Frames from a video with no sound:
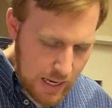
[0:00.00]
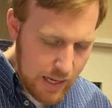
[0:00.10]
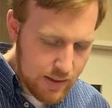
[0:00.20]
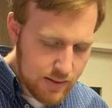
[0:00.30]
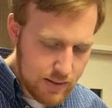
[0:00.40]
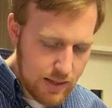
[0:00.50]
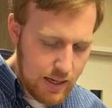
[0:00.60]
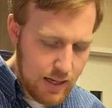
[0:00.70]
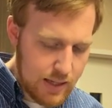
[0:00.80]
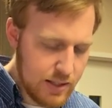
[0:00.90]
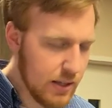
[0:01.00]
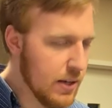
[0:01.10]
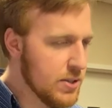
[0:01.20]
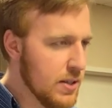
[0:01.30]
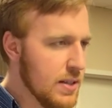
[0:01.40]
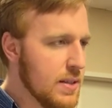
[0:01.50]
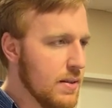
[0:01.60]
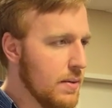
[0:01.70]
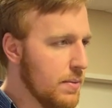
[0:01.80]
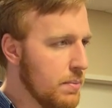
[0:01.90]
And as he goes to this
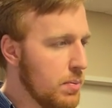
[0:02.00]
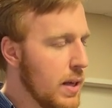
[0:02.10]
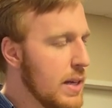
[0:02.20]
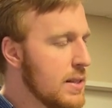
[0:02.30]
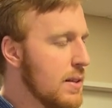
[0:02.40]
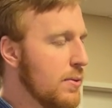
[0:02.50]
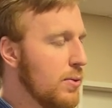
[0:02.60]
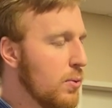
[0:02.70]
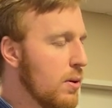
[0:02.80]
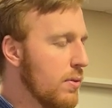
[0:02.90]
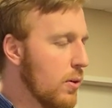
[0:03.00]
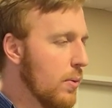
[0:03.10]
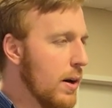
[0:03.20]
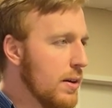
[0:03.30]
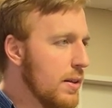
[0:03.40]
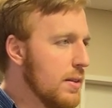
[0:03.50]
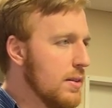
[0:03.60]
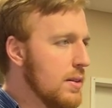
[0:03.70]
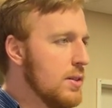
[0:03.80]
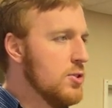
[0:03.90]
place, the floor of Araunah,
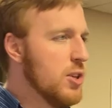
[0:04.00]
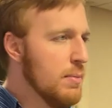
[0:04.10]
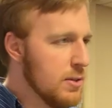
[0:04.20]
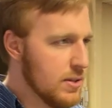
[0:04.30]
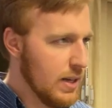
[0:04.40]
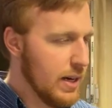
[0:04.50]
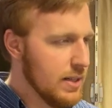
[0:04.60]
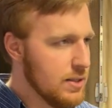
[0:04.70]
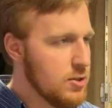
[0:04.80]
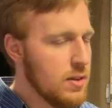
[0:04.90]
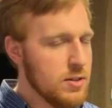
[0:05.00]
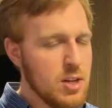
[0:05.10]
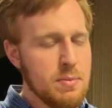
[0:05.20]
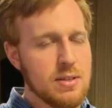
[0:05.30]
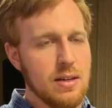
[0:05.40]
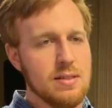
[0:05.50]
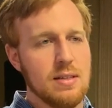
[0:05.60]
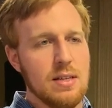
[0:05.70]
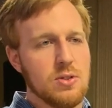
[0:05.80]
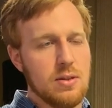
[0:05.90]
the Jebusite is
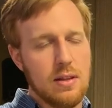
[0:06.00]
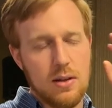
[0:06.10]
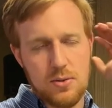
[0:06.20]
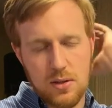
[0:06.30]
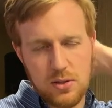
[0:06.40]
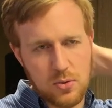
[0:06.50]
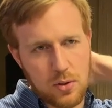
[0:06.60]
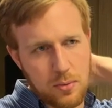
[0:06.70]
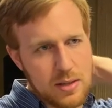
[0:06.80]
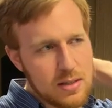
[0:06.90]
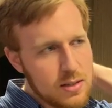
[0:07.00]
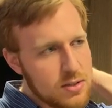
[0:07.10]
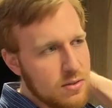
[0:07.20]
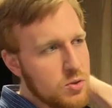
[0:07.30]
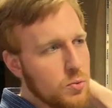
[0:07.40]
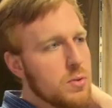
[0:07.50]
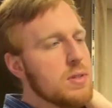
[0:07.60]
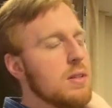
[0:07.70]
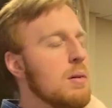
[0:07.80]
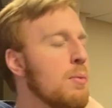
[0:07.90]
in Israel. Those were the residents of
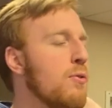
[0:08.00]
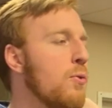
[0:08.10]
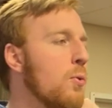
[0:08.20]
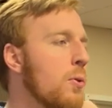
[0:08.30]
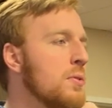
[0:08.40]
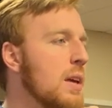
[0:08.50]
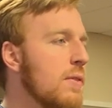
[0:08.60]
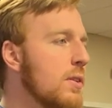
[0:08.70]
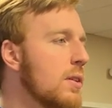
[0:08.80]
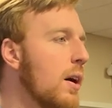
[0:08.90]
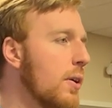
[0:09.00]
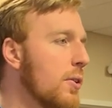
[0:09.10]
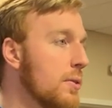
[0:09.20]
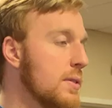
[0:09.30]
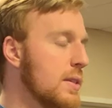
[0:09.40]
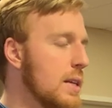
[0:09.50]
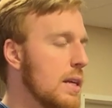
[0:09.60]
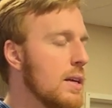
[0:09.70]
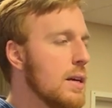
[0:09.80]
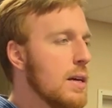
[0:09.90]
Jerusalem before David conquered the
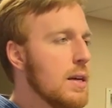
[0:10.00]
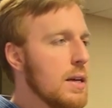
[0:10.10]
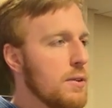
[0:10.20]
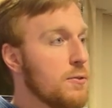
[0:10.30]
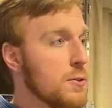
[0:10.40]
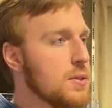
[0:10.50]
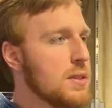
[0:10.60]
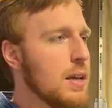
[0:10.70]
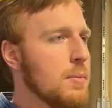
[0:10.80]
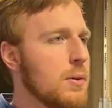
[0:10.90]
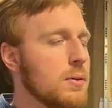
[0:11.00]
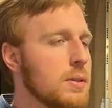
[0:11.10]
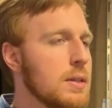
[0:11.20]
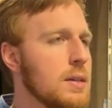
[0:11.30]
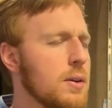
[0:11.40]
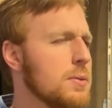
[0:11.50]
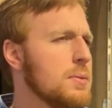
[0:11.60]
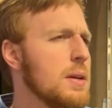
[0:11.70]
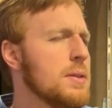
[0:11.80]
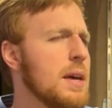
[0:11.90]
city in 1 Samuel.
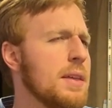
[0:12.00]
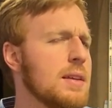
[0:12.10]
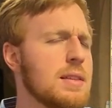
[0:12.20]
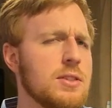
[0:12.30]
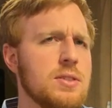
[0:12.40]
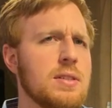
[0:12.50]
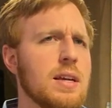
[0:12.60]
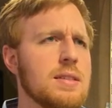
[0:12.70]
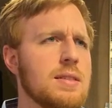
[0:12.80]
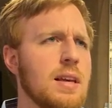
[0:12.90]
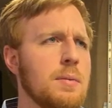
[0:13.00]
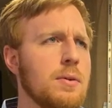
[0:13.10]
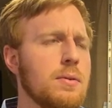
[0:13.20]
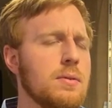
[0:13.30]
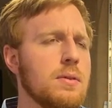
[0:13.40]
I think it's actually 2 Samuel